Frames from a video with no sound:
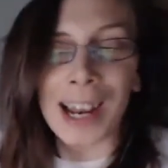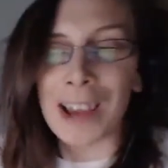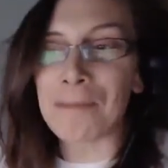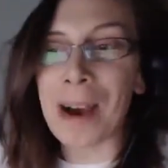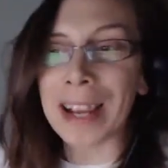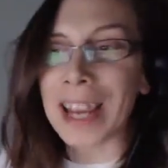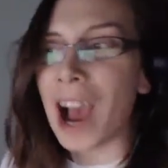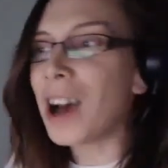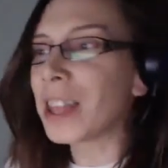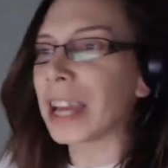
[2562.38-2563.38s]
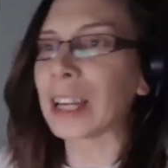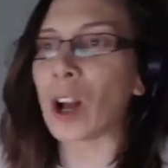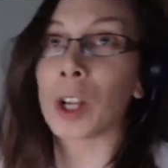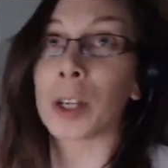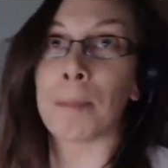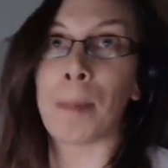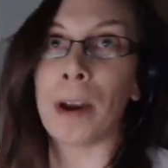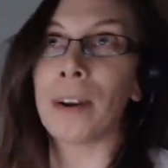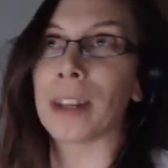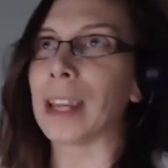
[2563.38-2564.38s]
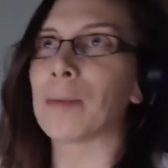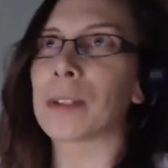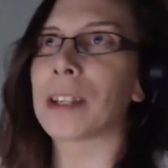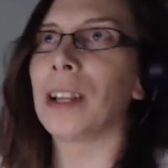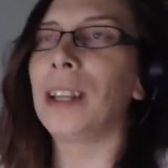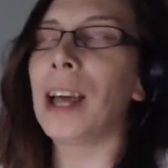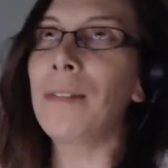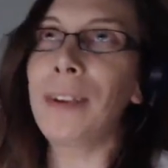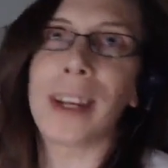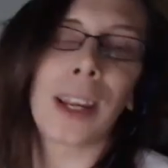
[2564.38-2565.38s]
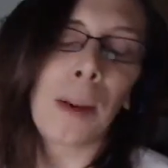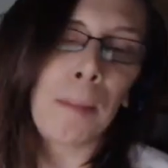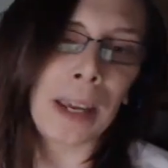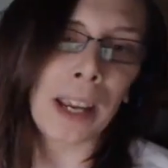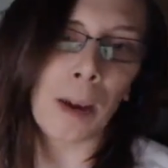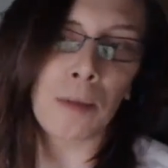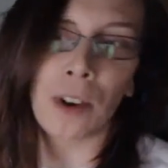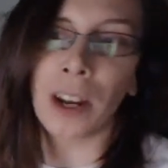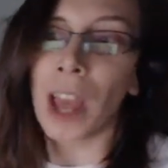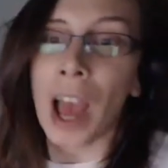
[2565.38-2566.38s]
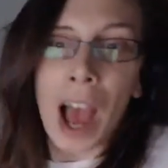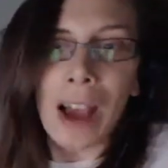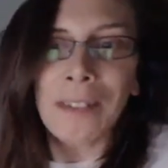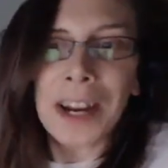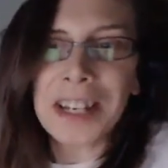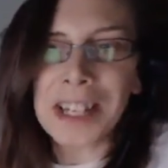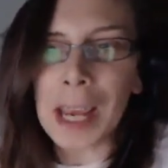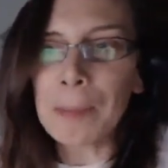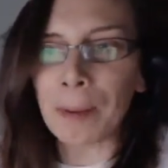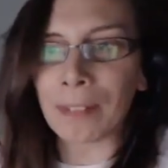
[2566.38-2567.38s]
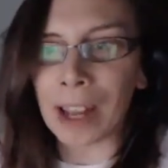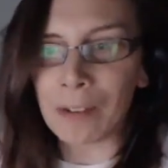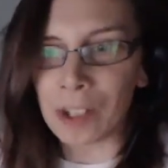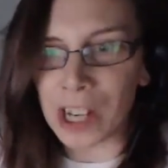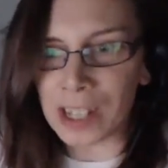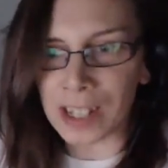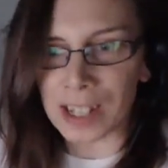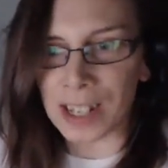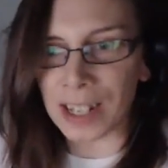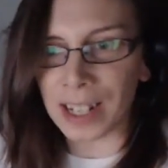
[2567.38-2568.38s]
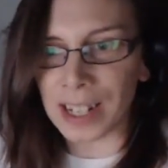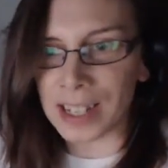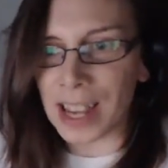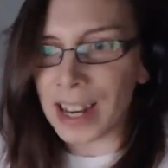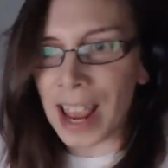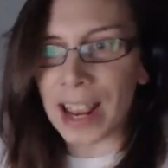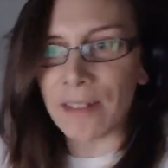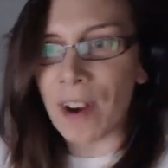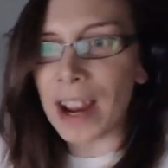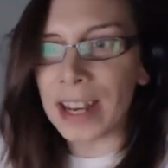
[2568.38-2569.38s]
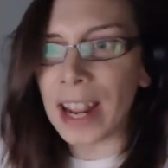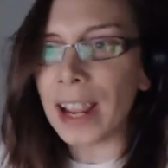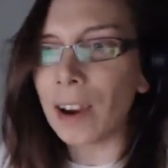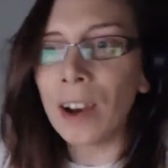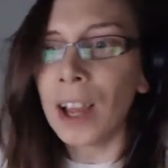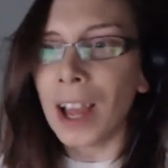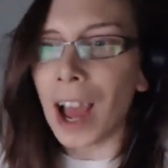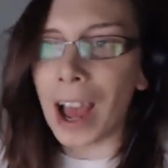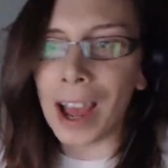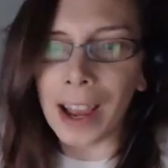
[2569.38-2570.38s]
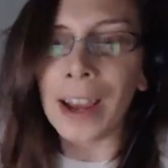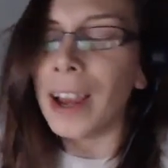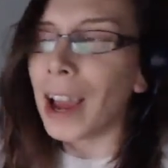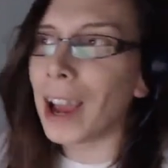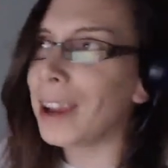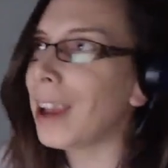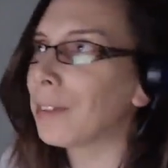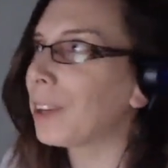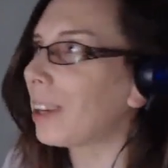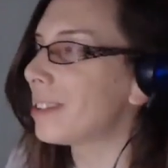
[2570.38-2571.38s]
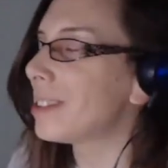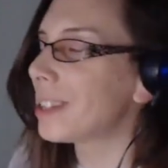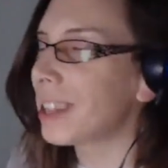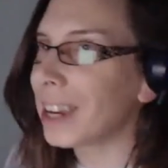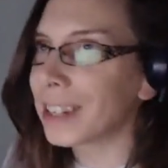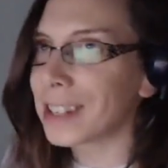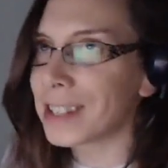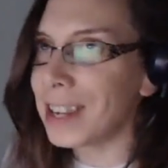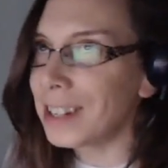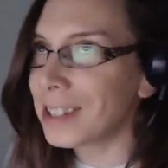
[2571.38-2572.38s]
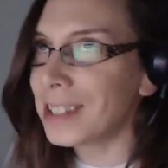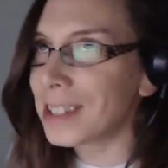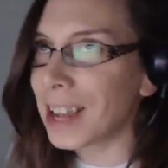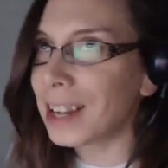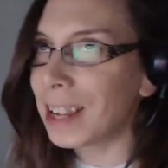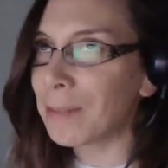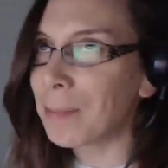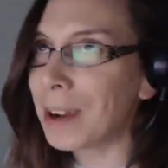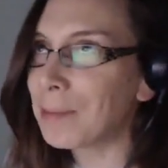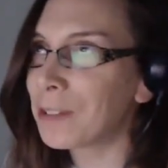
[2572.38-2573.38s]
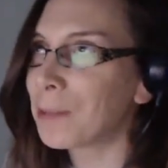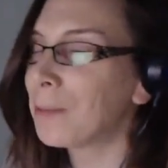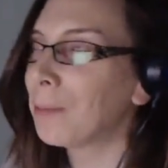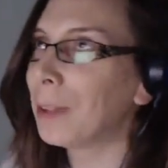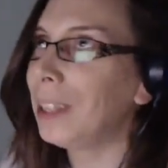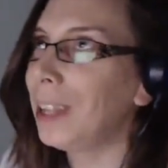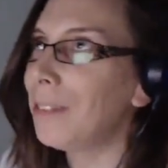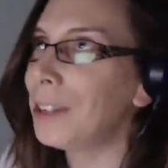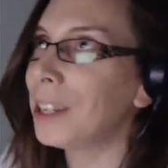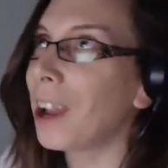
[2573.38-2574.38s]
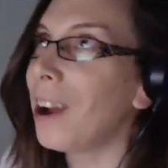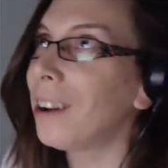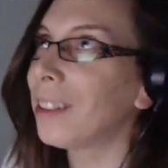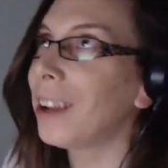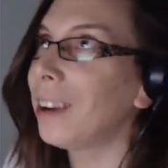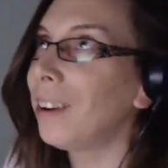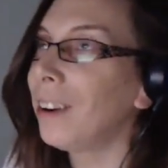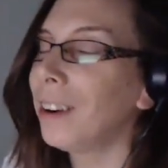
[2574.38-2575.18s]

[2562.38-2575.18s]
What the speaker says: left my car there, called it Birdie. It was a lovely little pickup truck. I've got a tape of Lone Justice in the cassette head right now. I haven't listened to that cassette since I left my beloved car there.